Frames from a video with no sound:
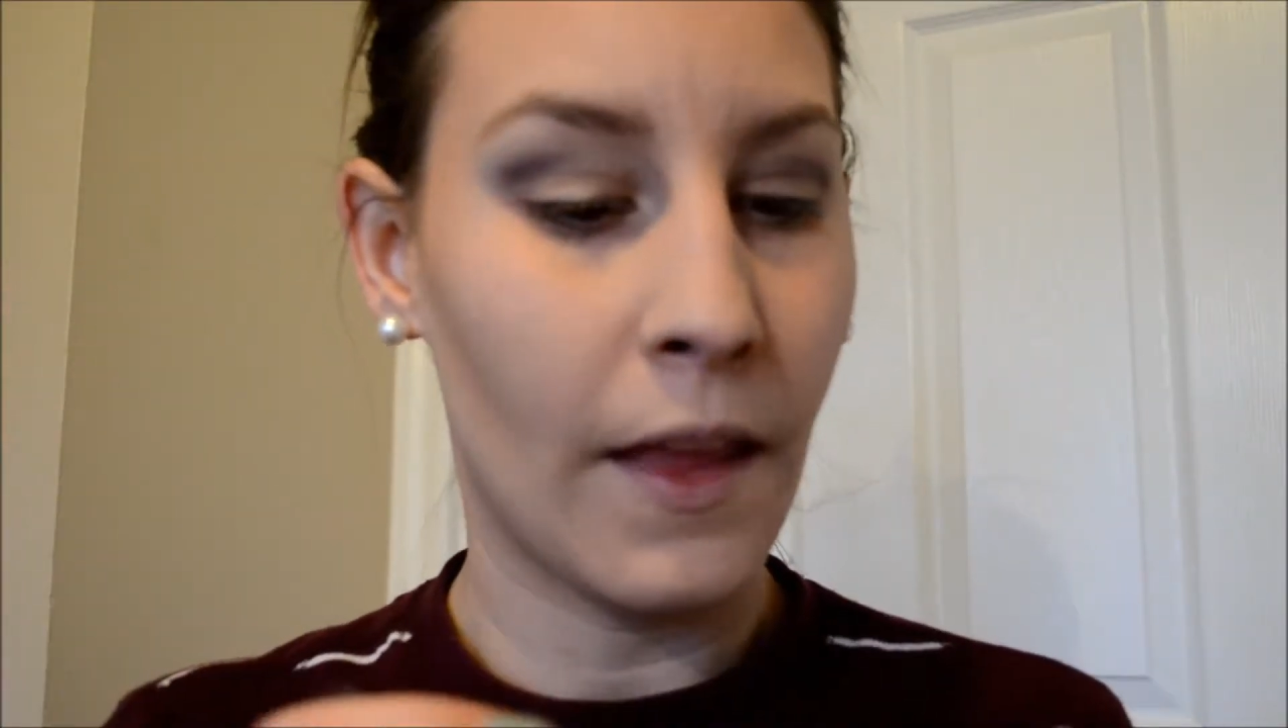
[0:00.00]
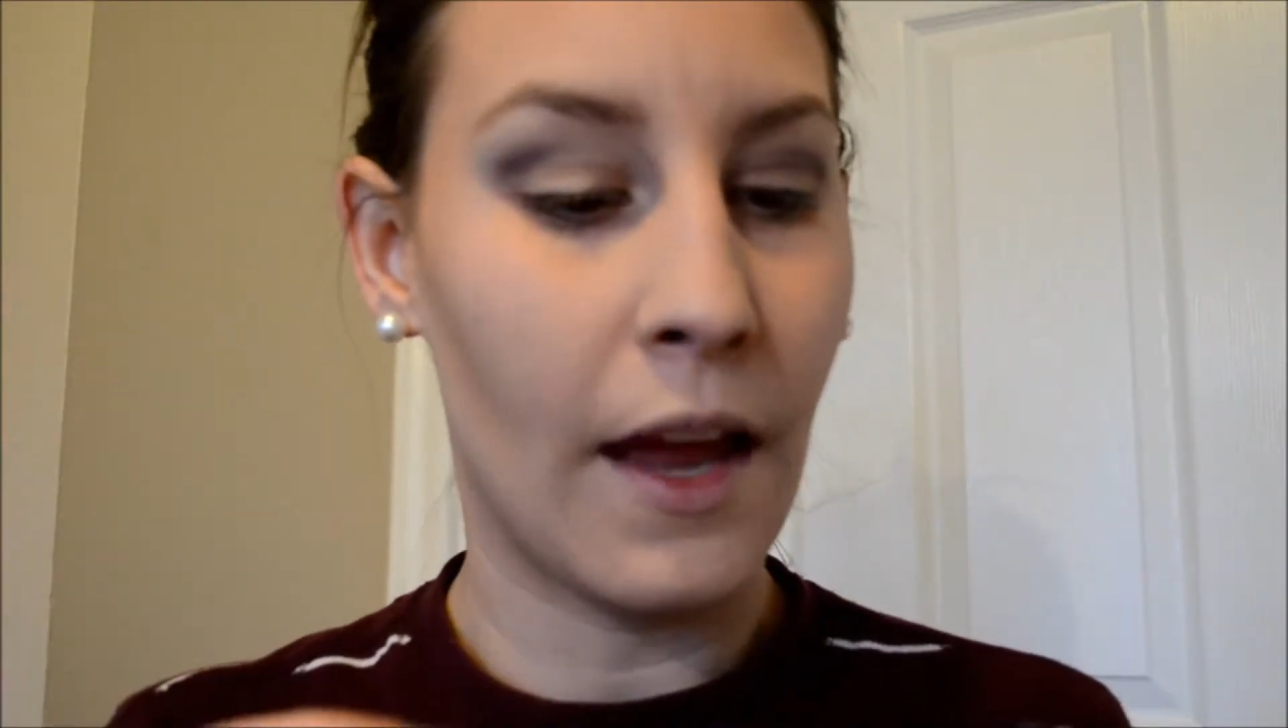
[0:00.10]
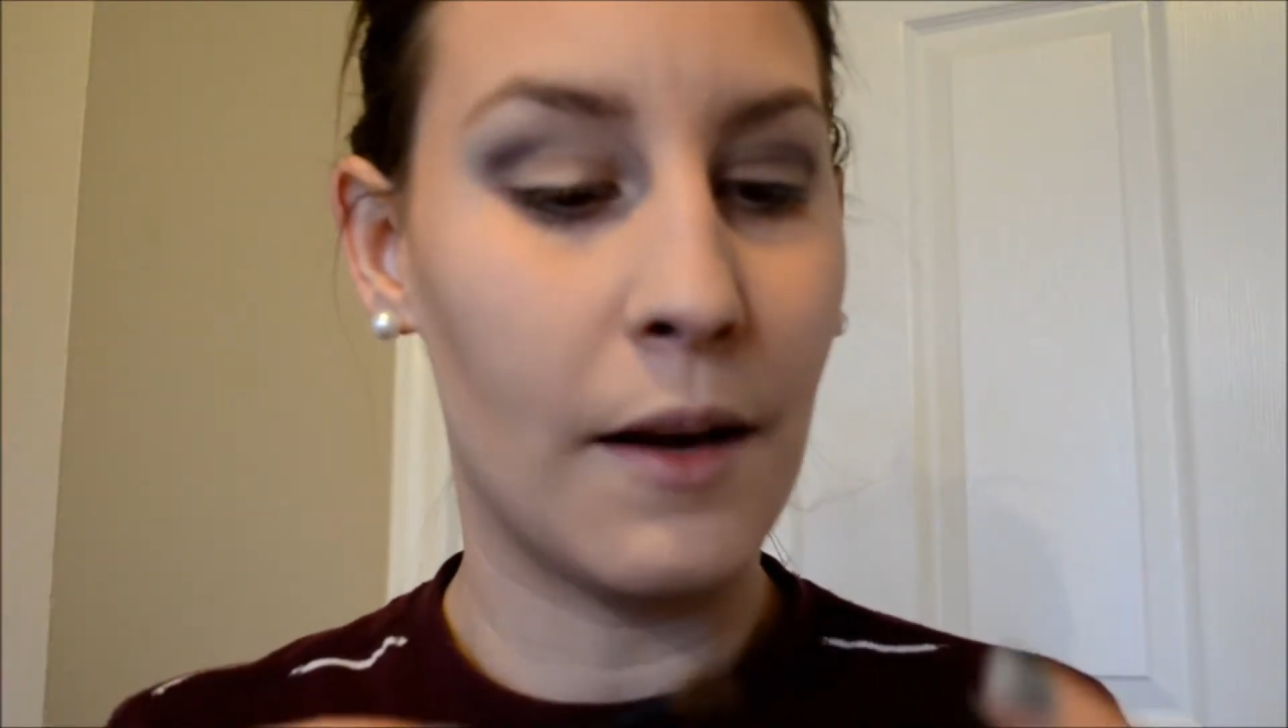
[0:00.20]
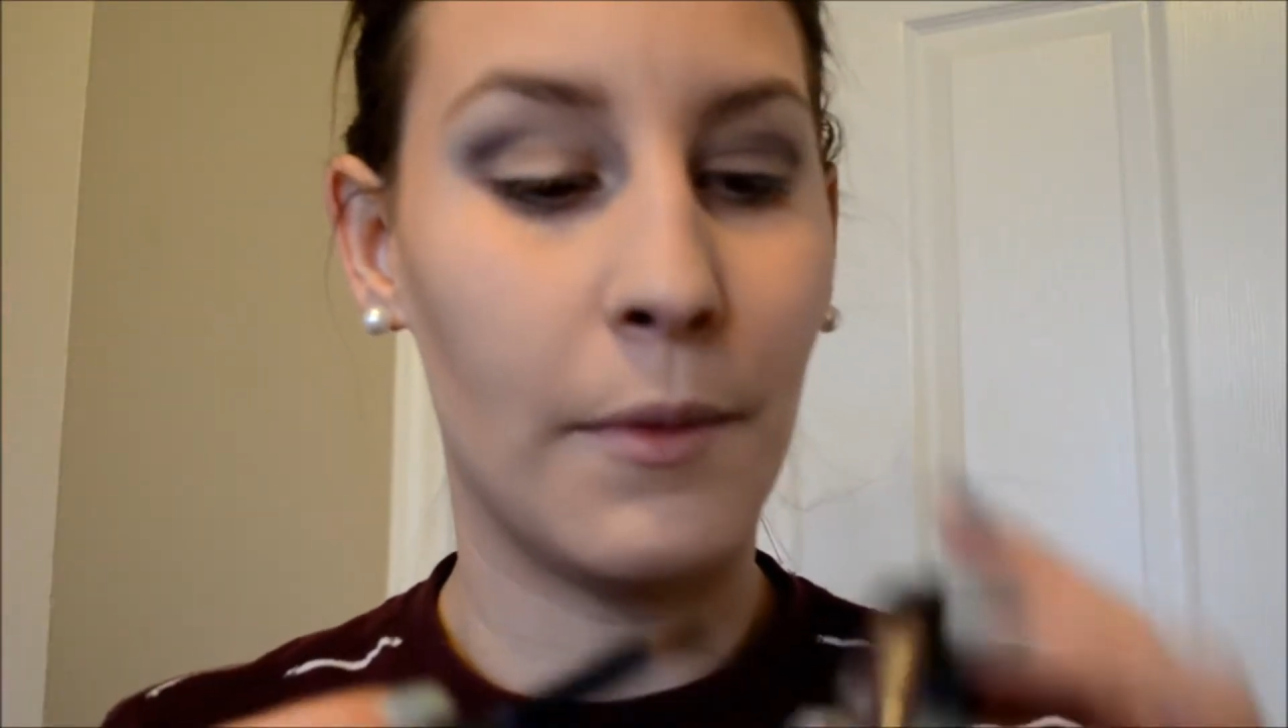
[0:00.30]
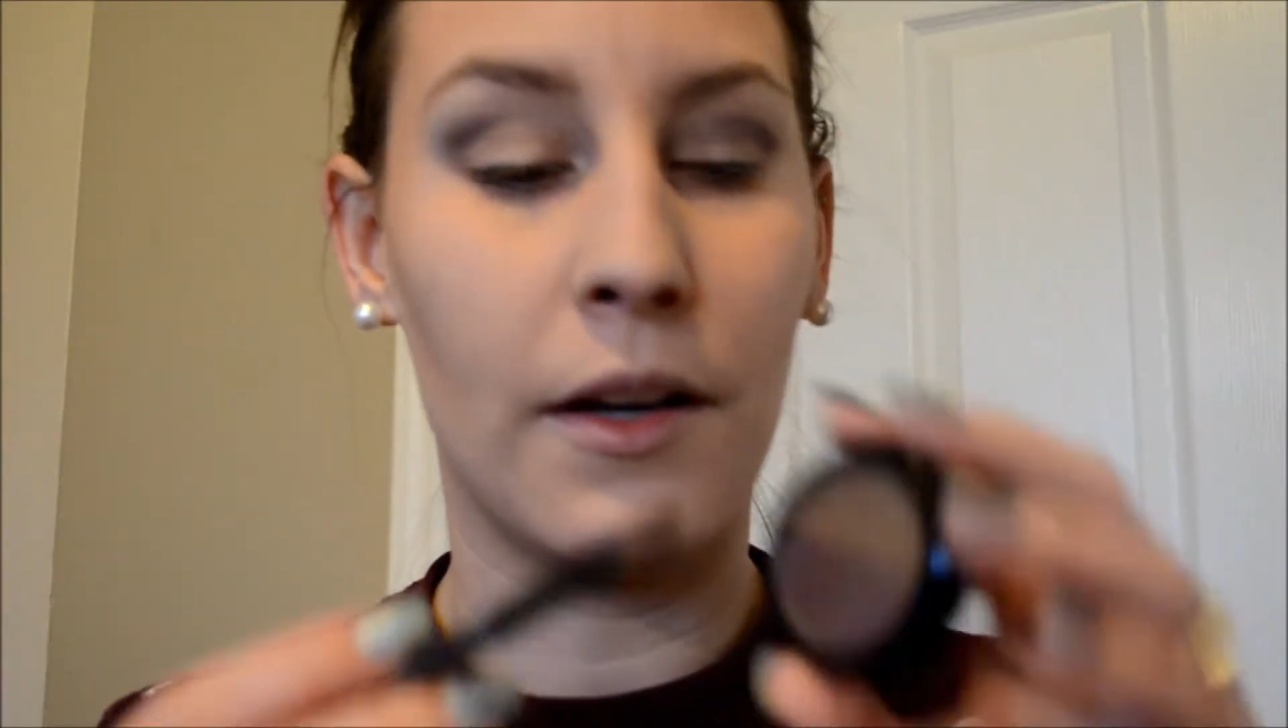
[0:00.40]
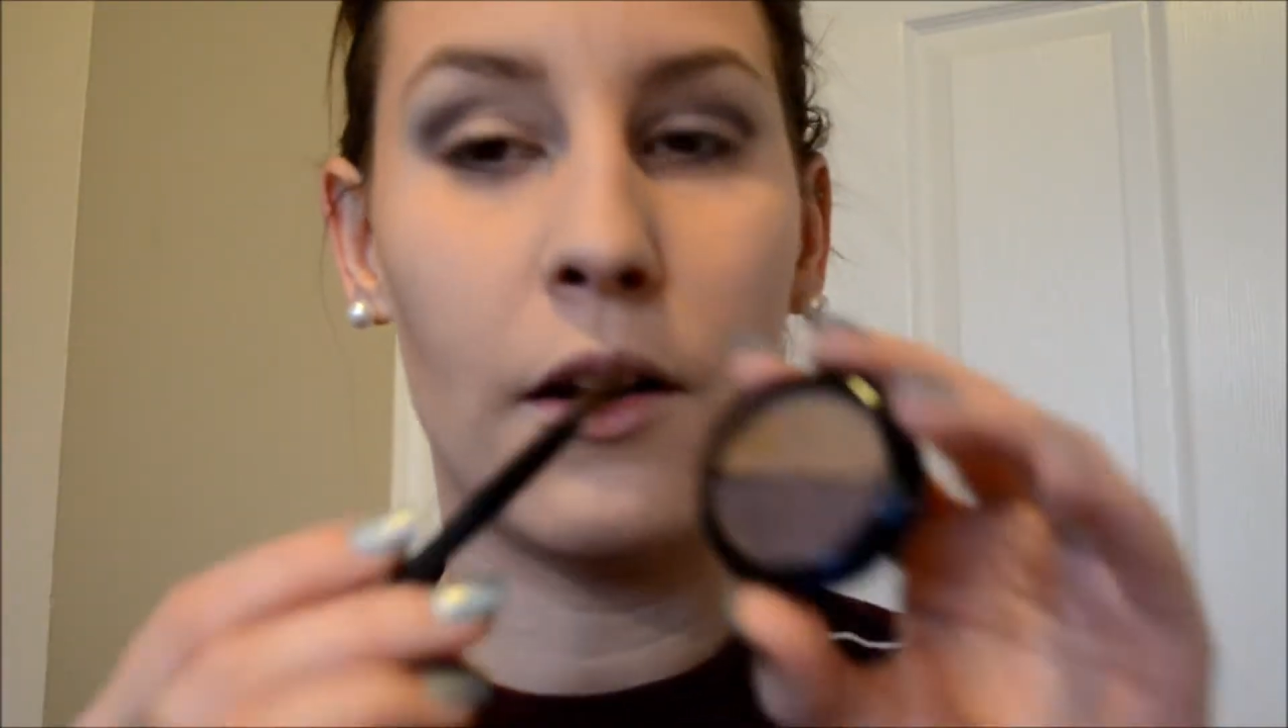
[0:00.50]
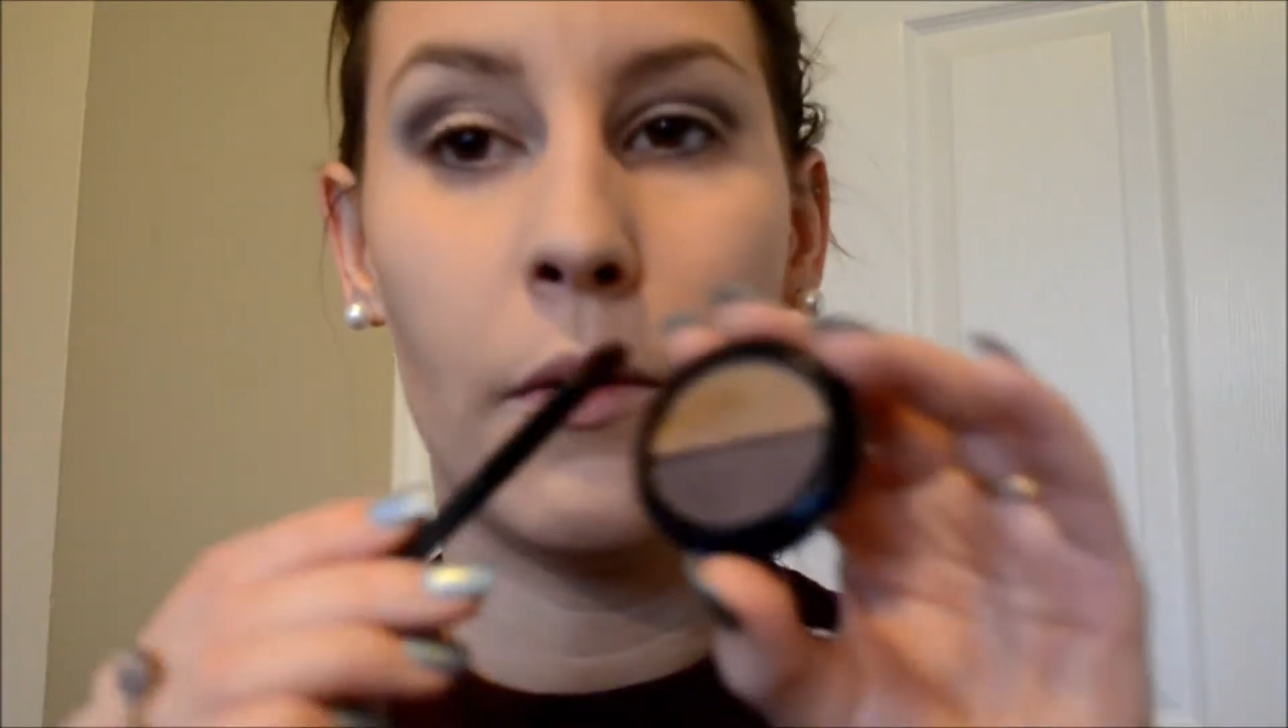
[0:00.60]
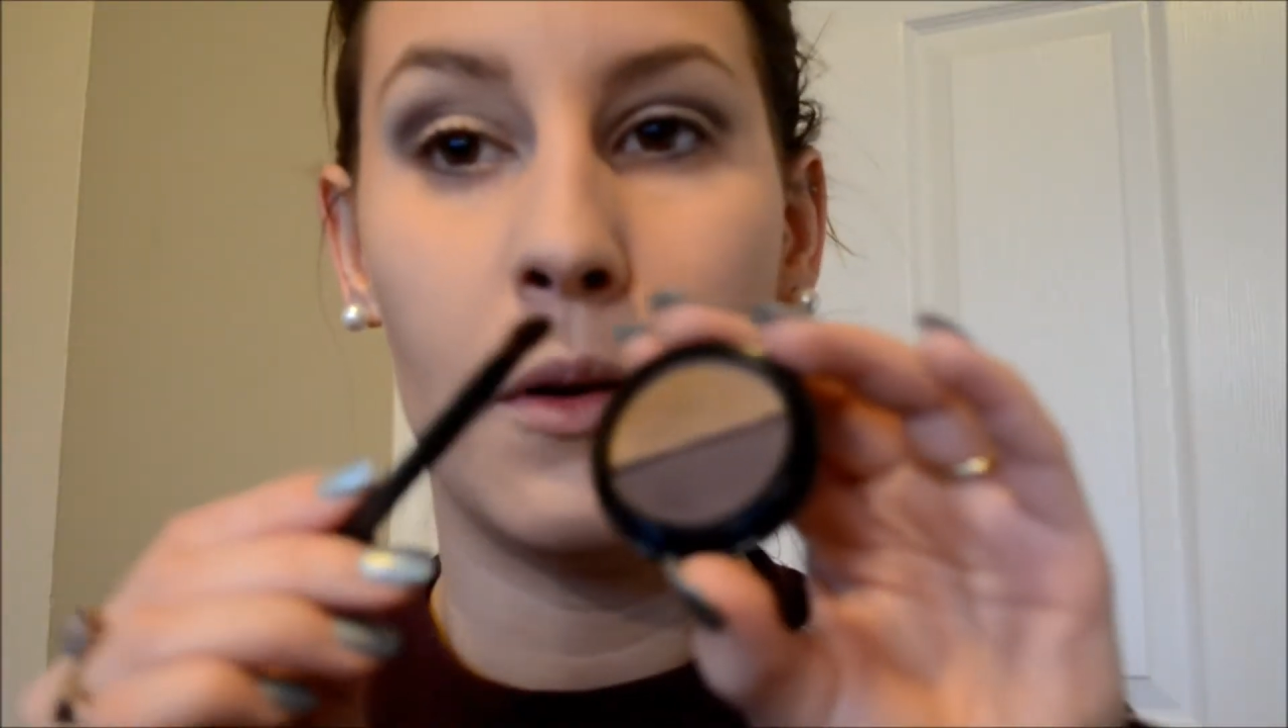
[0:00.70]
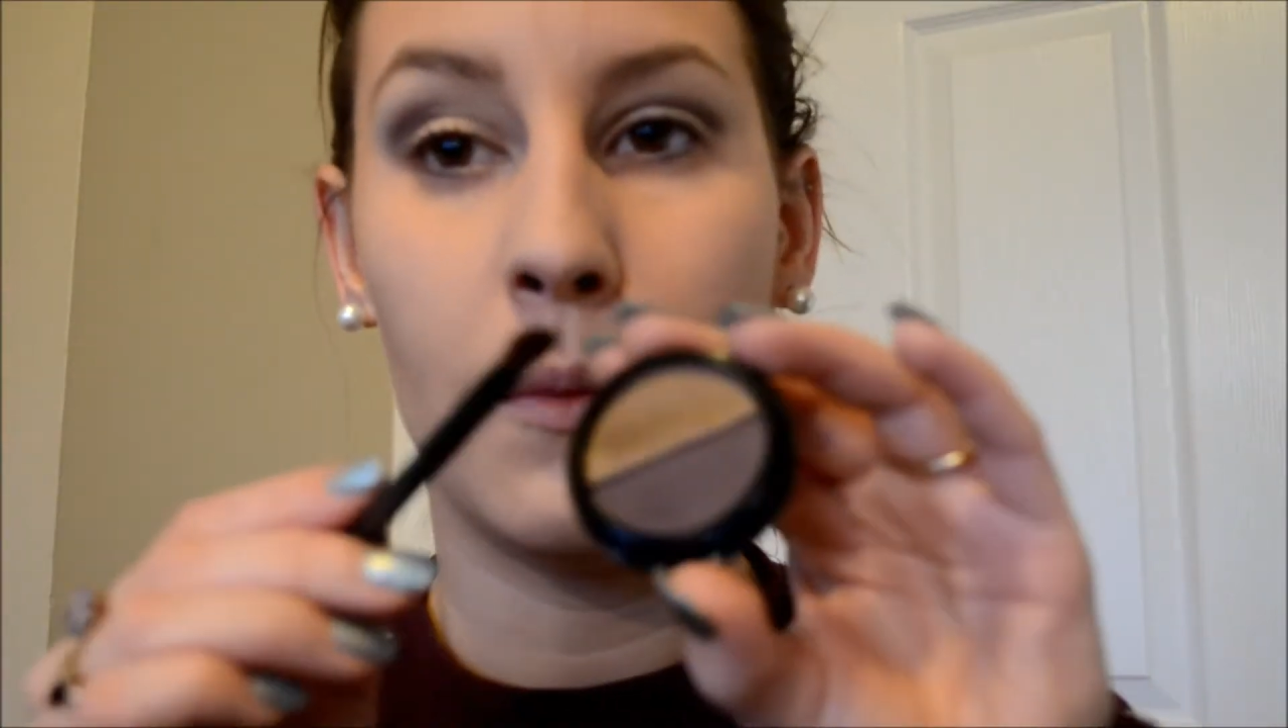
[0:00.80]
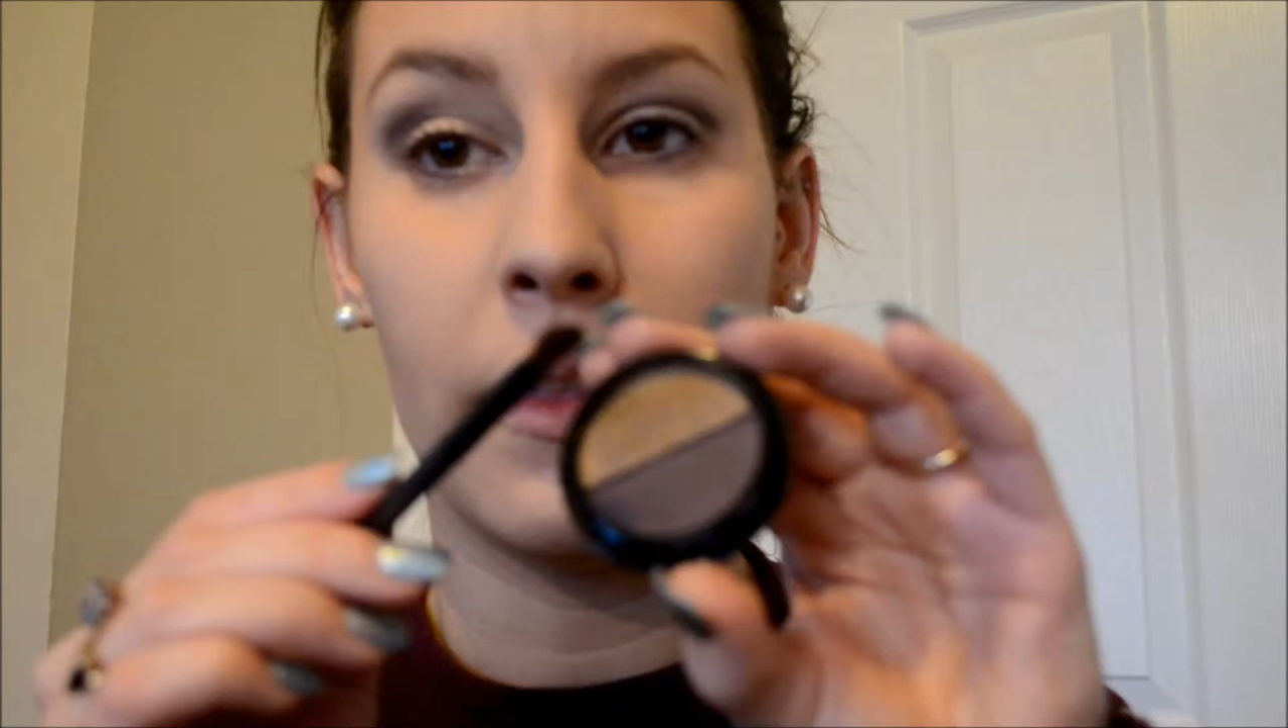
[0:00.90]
And I'm going to go in